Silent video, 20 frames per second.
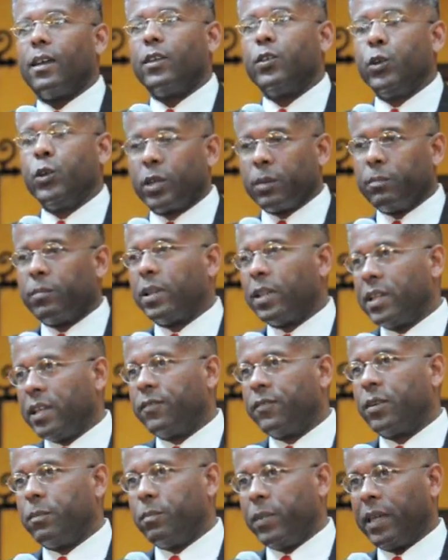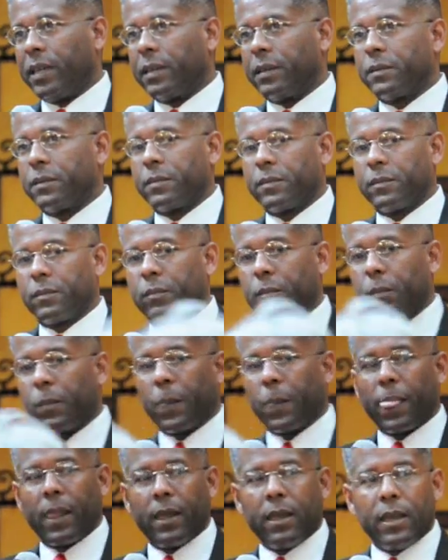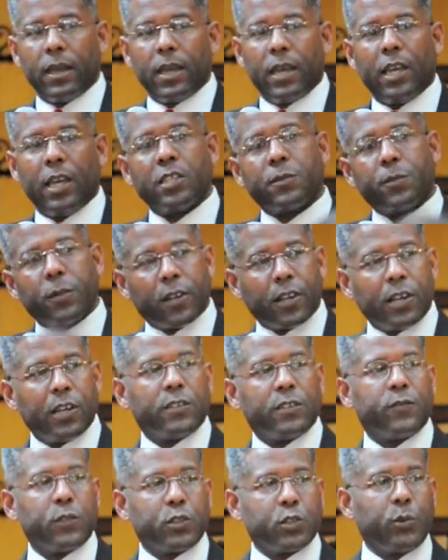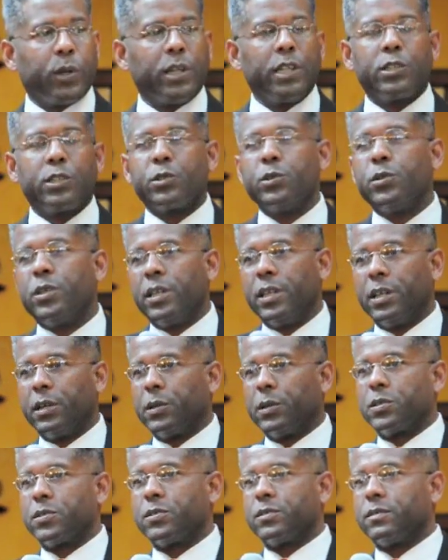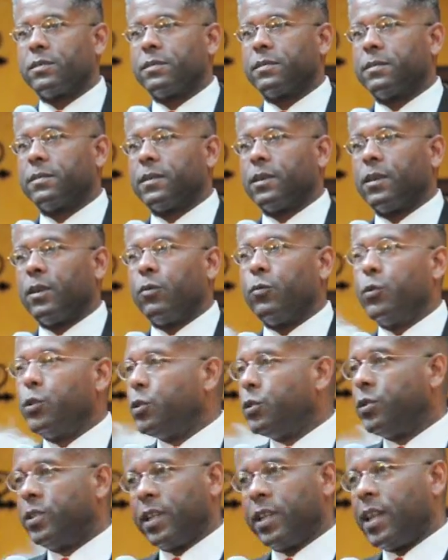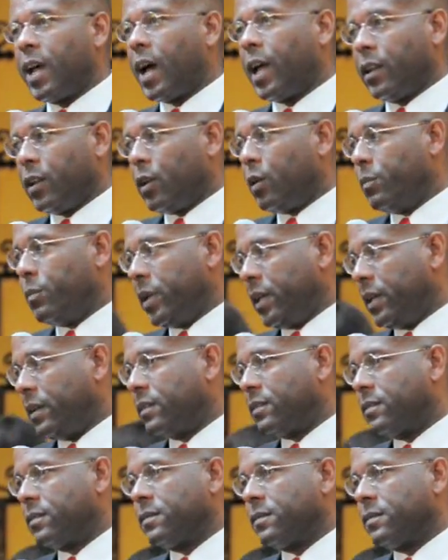you can believe in me is because for 22 years, when you did not know me,